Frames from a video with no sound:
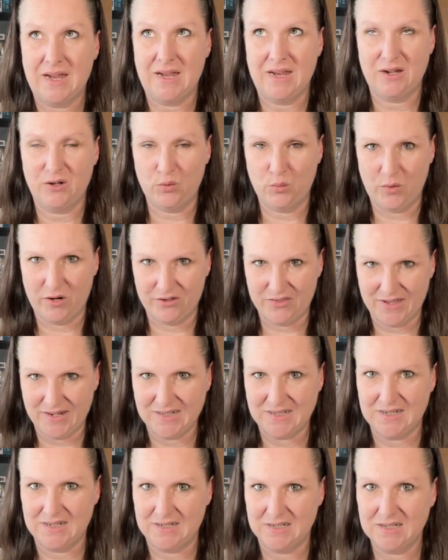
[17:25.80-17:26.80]
and where they
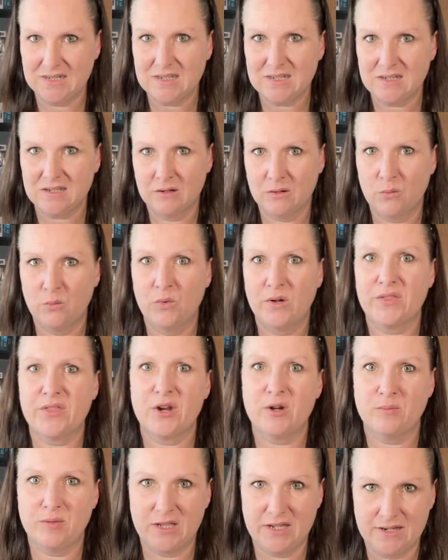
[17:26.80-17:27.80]
didn't with
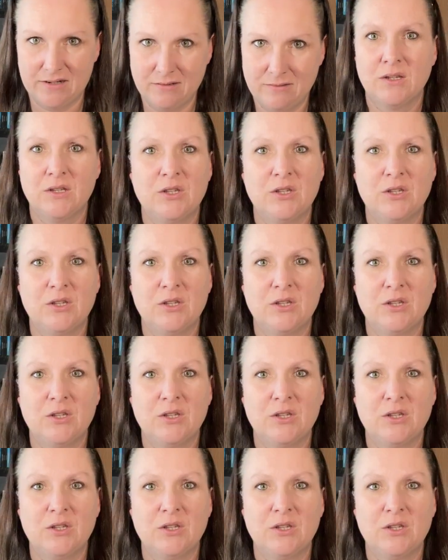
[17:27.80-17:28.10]
our plan.